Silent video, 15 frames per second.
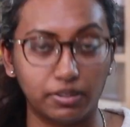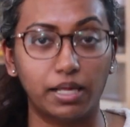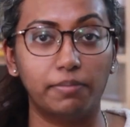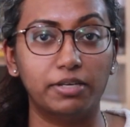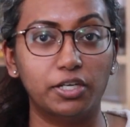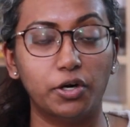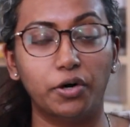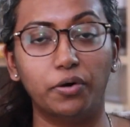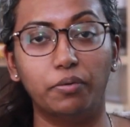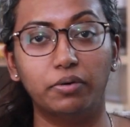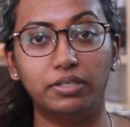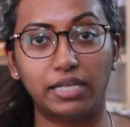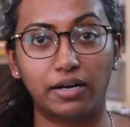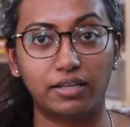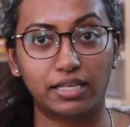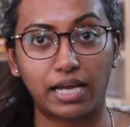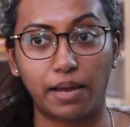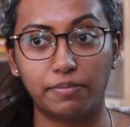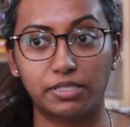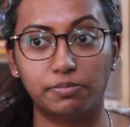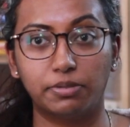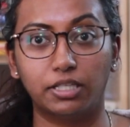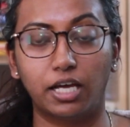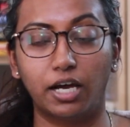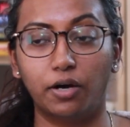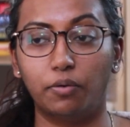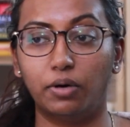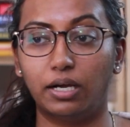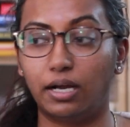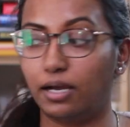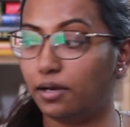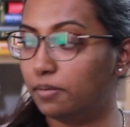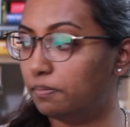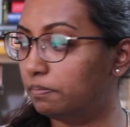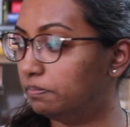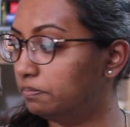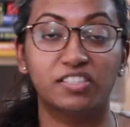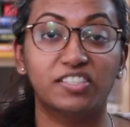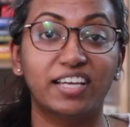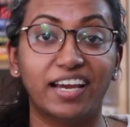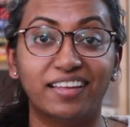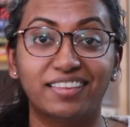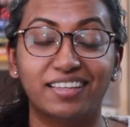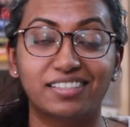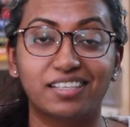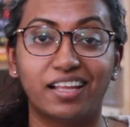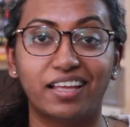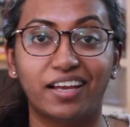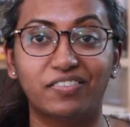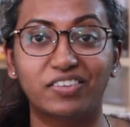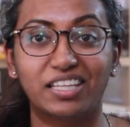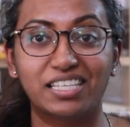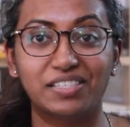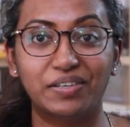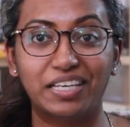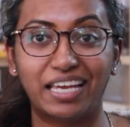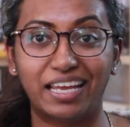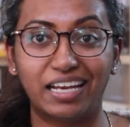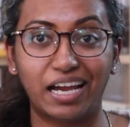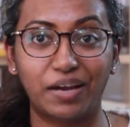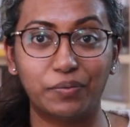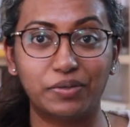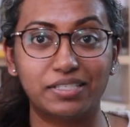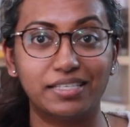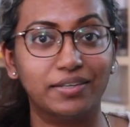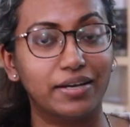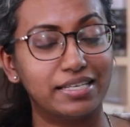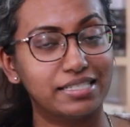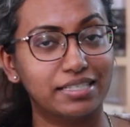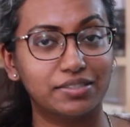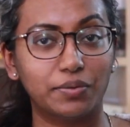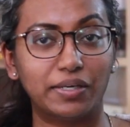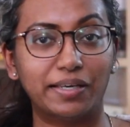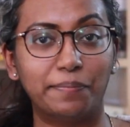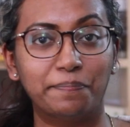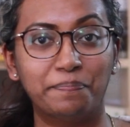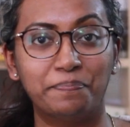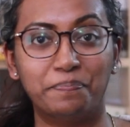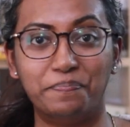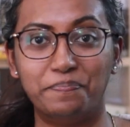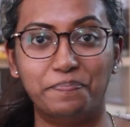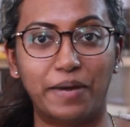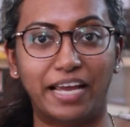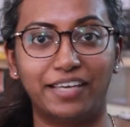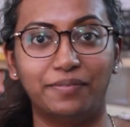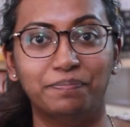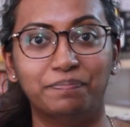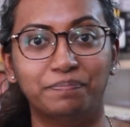Let me know down in the comments below. So yeah, that's all I have for this week, and I will see you guys next week. Bye.